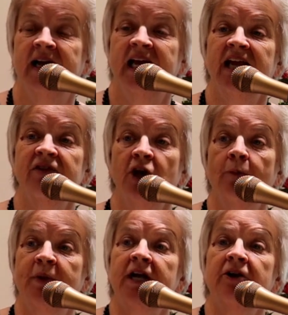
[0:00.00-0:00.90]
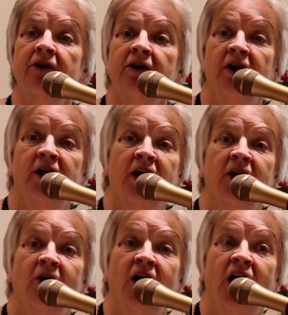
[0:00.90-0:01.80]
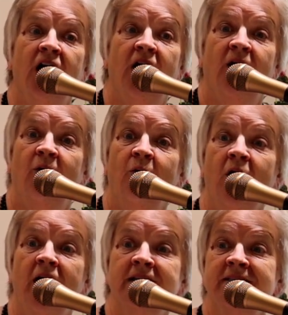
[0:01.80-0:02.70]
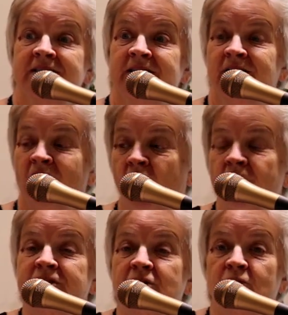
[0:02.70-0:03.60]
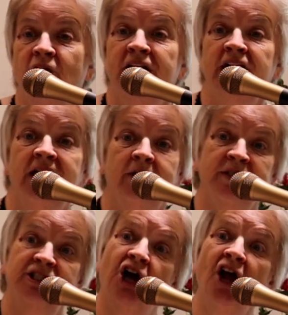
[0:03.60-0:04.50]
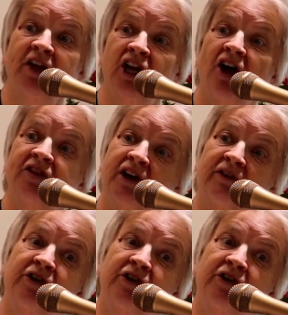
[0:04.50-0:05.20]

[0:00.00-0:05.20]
Even though Peter was also running, it was John that got there